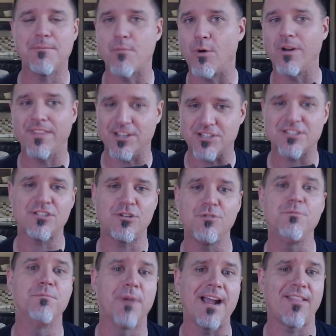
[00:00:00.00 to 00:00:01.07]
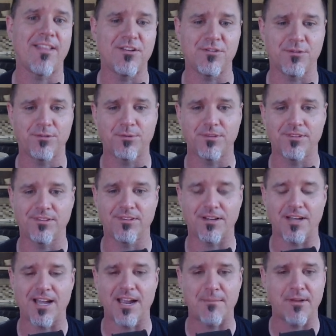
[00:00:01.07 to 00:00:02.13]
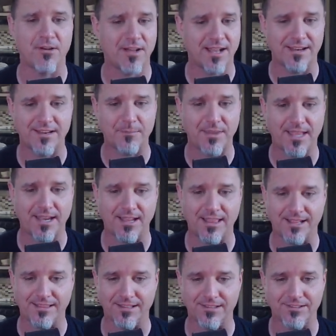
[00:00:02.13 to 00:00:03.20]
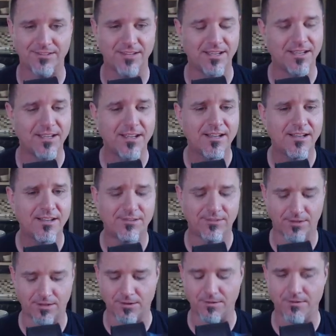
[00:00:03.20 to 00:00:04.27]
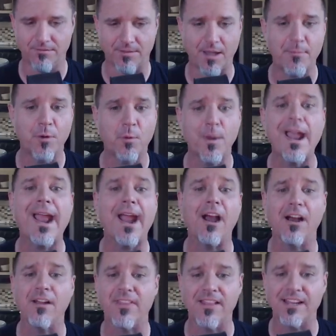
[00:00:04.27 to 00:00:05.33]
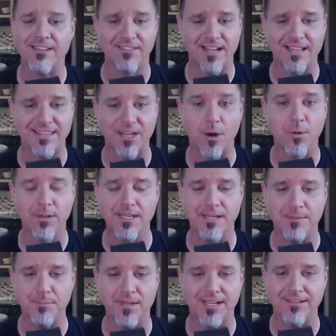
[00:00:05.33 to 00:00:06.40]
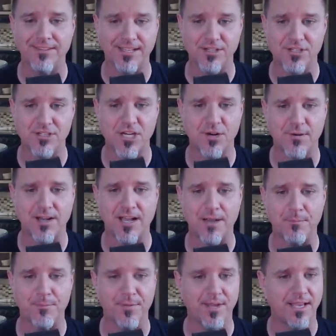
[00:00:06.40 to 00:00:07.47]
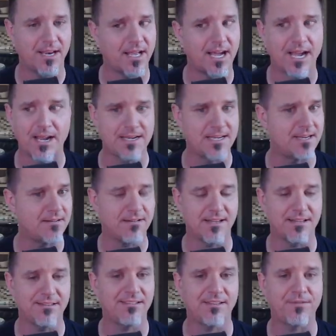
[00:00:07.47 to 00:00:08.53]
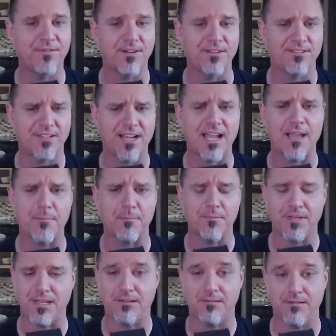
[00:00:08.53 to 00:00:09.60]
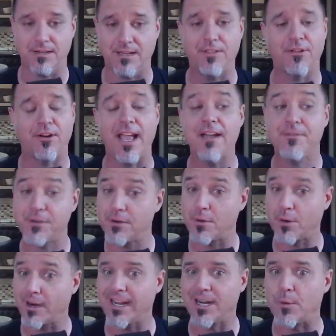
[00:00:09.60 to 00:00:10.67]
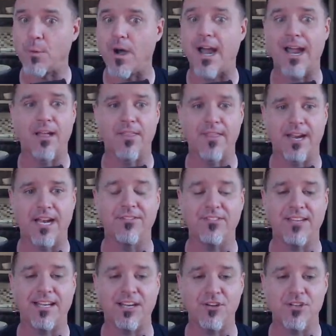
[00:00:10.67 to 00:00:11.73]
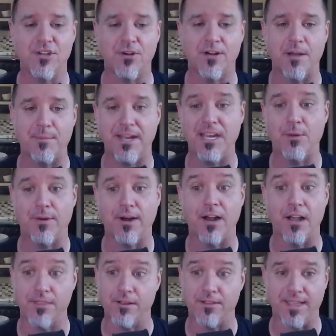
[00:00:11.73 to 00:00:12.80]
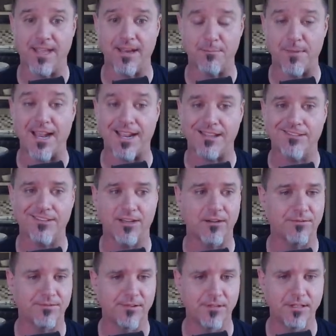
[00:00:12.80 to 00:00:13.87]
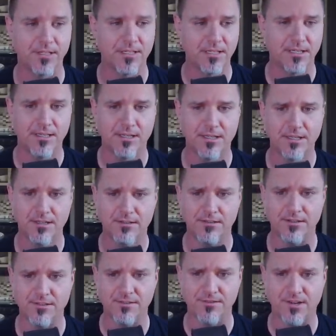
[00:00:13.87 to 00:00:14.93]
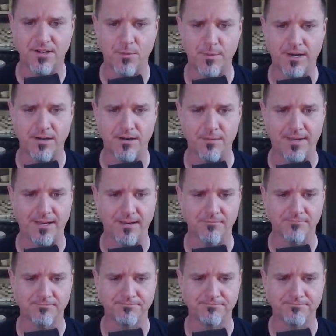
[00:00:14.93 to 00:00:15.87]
more than just 2 biological sources on a high metal content planet like this. So I'm aware that it's not the only place it can show up, but this is the first time either ever or in a while that I've seen it show up anywhere other than by itself. So it's just very weird to me.